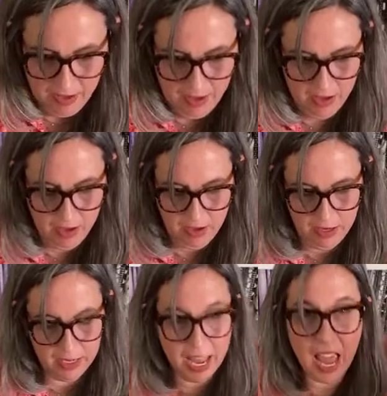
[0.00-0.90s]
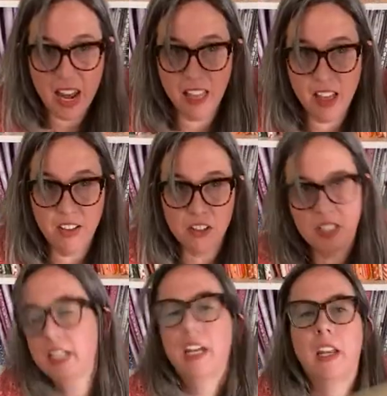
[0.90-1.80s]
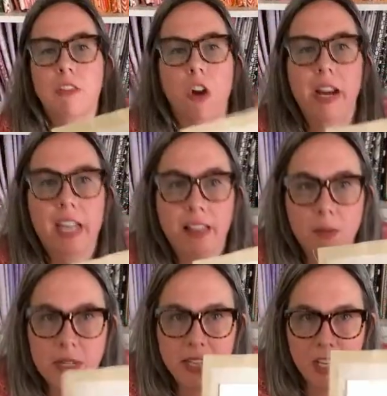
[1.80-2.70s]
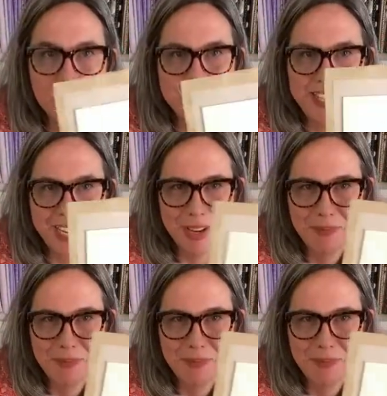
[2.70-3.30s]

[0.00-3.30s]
And I love how sticky it is. All right, now let me tell you my tip.